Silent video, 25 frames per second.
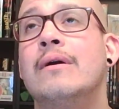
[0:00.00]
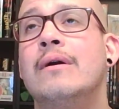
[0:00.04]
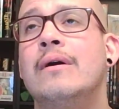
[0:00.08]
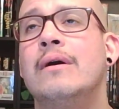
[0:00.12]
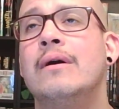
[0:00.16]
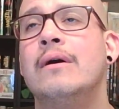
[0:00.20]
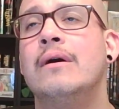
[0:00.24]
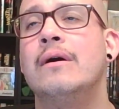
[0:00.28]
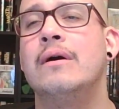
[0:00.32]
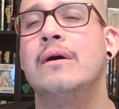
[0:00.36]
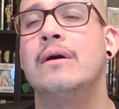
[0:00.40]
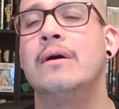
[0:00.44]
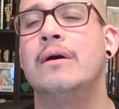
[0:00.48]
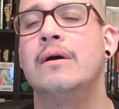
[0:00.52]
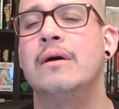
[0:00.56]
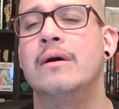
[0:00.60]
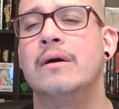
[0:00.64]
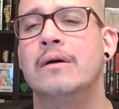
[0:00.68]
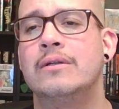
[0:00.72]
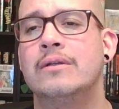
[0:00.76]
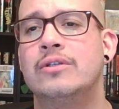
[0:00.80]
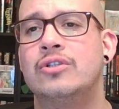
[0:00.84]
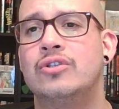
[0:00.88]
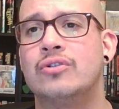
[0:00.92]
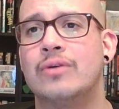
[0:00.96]
oh
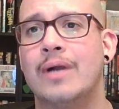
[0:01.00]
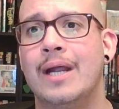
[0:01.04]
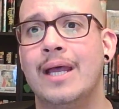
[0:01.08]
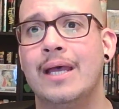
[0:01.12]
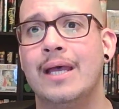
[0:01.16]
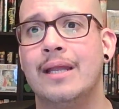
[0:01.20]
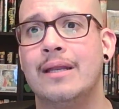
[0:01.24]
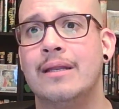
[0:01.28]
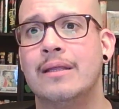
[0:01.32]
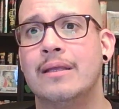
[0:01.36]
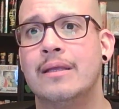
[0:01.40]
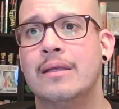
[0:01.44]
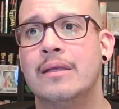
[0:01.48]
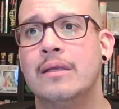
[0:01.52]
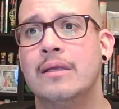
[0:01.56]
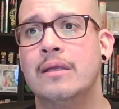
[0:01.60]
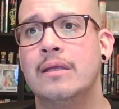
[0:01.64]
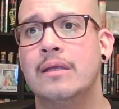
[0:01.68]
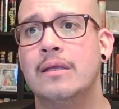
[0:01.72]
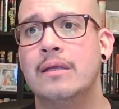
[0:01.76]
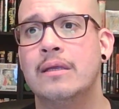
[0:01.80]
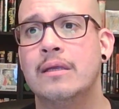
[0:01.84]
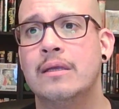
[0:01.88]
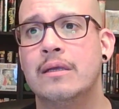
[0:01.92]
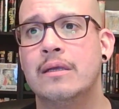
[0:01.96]
dread
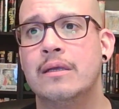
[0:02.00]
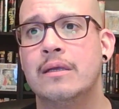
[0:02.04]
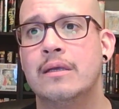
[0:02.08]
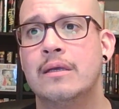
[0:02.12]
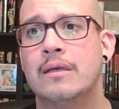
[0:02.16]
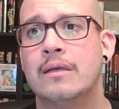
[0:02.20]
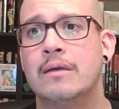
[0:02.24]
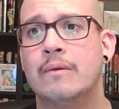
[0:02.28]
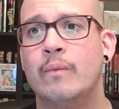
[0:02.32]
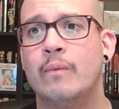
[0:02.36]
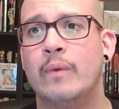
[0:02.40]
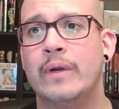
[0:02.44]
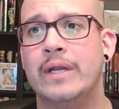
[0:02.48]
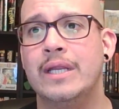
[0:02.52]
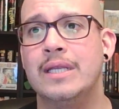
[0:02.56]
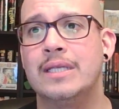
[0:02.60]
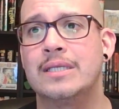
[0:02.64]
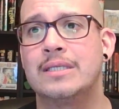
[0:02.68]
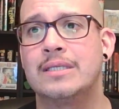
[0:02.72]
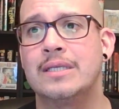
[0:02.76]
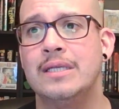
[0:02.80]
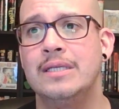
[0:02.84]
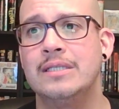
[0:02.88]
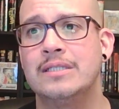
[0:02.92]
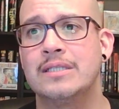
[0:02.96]
when he
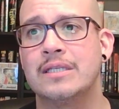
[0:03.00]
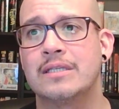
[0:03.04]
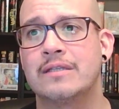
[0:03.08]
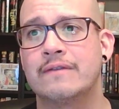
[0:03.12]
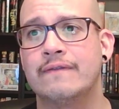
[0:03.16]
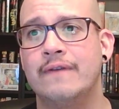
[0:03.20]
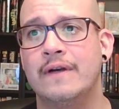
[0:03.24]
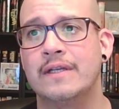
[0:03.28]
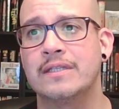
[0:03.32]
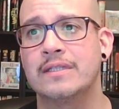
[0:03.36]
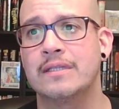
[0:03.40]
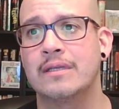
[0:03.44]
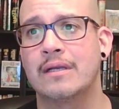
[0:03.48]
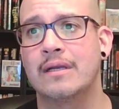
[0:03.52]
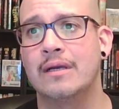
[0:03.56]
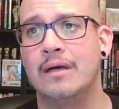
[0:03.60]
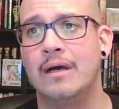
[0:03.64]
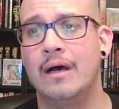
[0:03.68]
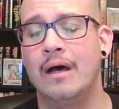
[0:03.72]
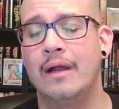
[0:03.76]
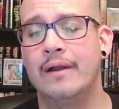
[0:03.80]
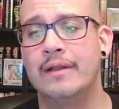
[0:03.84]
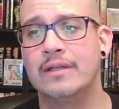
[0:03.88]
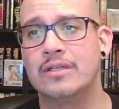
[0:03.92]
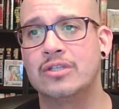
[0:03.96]
sees the swastika
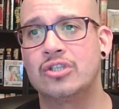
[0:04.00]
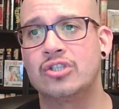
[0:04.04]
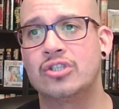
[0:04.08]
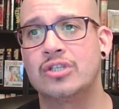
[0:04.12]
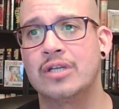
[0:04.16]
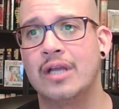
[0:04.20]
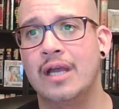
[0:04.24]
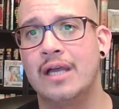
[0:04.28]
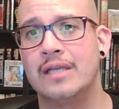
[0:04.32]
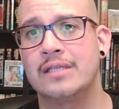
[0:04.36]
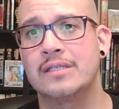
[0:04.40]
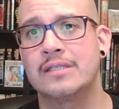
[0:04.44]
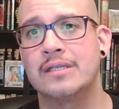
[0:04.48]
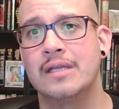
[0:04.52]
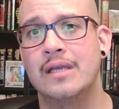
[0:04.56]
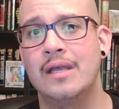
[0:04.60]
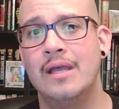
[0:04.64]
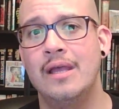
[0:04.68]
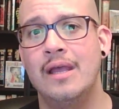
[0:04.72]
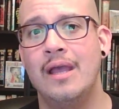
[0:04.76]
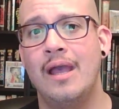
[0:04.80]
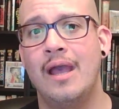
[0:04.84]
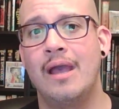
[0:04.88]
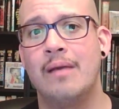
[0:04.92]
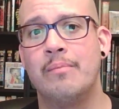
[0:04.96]
on his chest
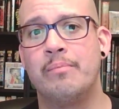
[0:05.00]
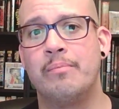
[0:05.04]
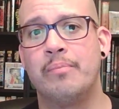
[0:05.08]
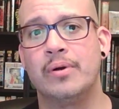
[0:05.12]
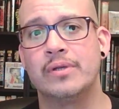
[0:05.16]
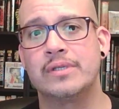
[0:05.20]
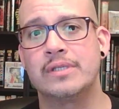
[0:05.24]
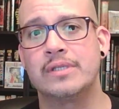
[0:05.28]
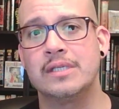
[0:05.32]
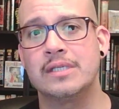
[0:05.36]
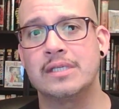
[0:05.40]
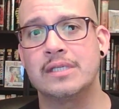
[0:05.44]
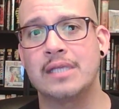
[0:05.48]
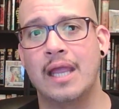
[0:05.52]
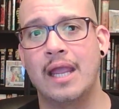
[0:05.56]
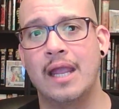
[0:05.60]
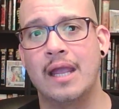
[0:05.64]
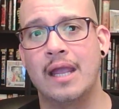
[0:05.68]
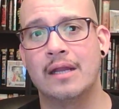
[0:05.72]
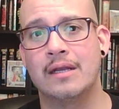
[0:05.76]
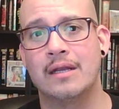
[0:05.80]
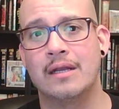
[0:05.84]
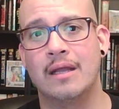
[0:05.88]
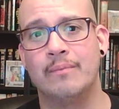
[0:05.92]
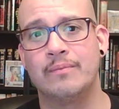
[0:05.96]
and puts his
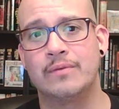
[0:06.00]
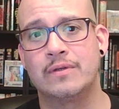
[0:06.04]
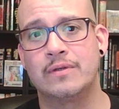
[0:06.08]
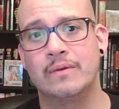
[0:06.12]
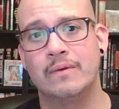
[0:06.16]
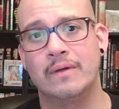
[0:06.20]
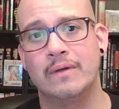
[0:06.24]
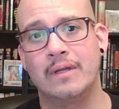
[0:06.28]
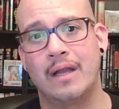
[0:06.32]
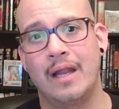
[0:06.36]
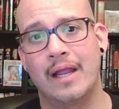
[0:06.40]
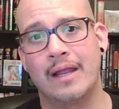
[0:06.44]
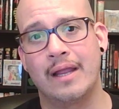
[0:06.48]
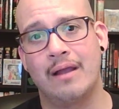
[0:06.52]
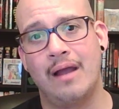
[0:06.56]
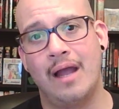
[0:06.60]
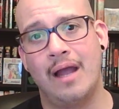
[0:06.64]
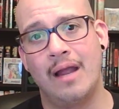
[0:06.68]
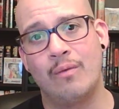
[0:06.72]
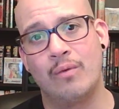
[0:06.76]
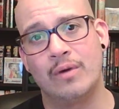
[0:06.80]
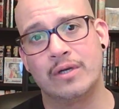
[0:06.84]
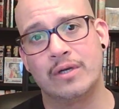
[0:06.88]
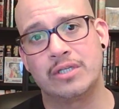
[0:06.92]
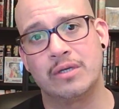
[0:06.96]
hand up to it like, I
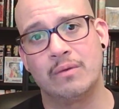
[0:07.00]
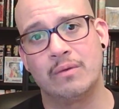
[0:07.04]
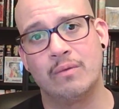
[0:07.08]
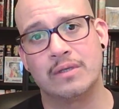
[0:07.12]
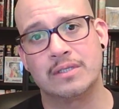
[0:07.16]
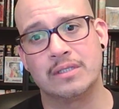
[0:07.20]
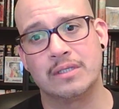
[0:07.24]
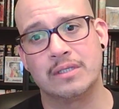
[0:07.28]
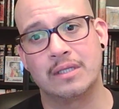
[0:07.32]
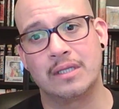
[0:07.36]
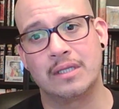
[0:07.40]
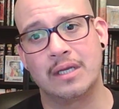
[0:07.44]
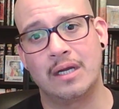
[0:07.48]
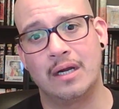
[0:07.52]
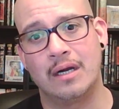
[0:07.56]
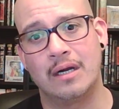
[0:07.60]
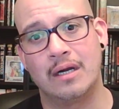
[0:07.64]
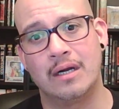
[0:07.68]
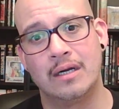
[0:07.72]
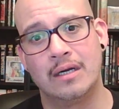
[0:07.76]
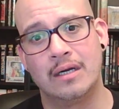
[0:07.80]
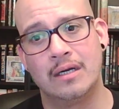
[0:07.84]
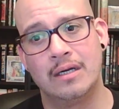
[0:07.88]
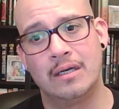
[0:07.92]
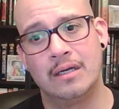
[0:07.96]
wish it wasn't
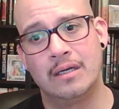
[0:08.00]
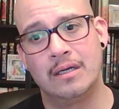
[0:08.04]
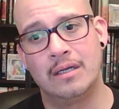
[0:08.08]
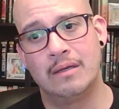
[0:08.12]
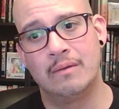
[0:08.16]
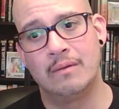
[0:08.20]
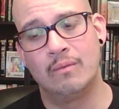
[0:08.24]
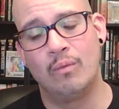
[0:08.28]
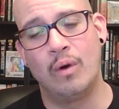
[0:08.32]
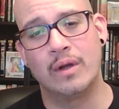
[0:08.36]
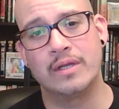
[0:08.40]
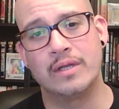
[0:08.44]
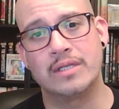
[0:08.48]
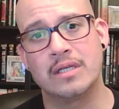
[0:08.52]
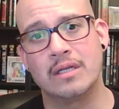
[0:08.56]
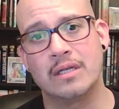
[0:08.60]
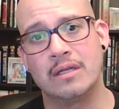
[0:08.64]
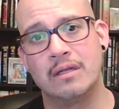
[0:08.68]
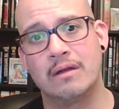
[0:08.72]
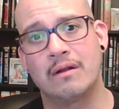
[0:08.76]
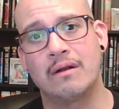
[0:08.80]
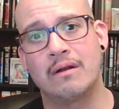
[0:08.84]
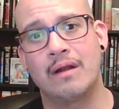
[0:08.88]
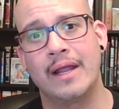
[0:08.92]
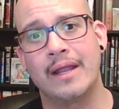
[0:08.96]
there. What does it
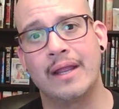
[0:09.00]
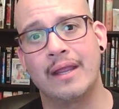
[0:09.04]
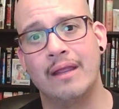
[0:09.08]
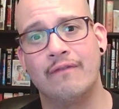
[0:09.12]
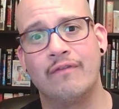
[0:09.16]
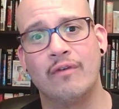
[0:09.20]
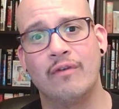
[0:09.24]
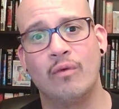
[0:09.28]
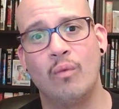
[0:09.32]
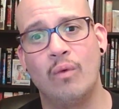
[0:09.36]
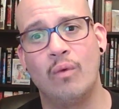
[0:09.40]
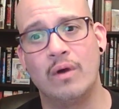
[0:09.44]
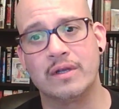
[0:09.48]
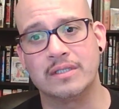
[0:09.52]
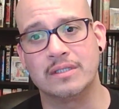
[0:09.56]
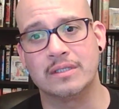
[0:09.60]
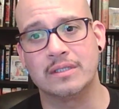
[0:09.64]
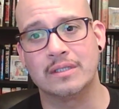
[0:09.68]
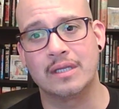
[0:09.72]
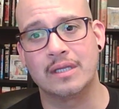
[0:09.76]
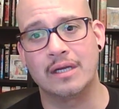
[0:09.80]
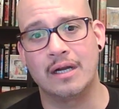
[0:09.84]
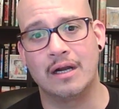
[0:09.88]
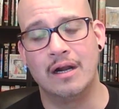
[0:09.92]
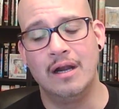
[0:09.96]
look like if it wasn't
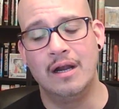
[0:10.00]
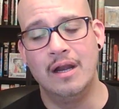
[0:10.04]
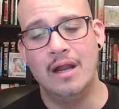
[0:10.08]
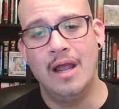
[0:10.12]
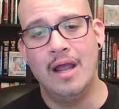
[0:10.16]
there?